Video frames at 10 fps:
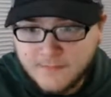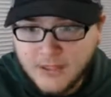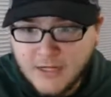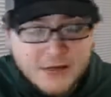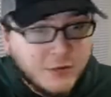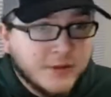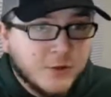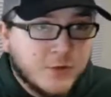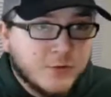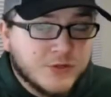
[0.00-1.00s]
I don't think
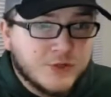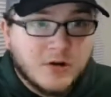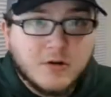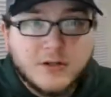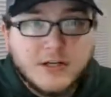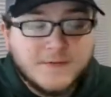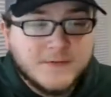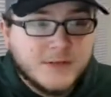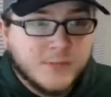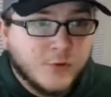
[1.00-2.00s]
we will struggle enough
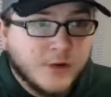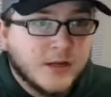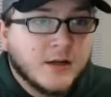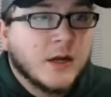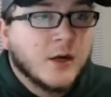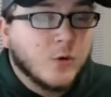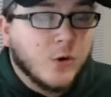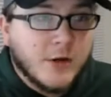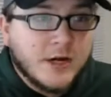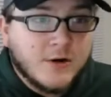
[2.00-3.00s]
to the point where
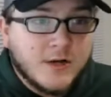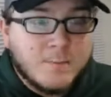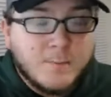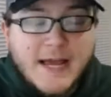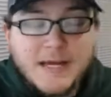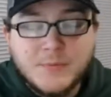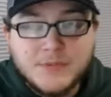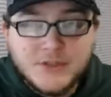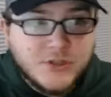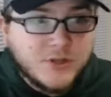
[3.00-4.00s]
we are in a bad
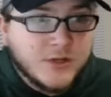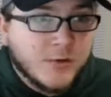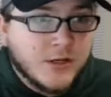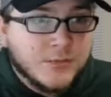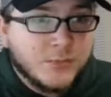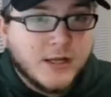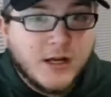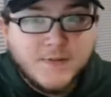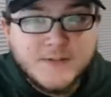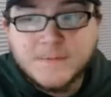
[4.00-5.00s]
position going into
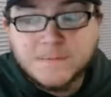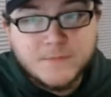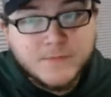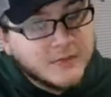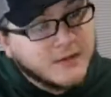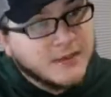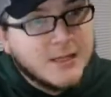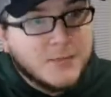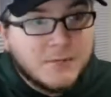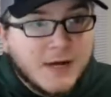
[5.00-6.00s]
playoffs.
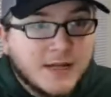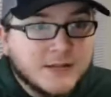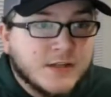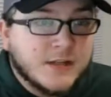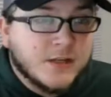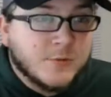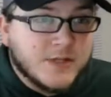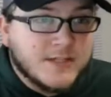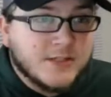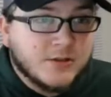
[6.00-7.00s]
Keep in mind, we
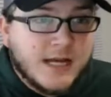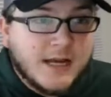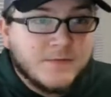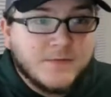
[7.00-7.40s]
still have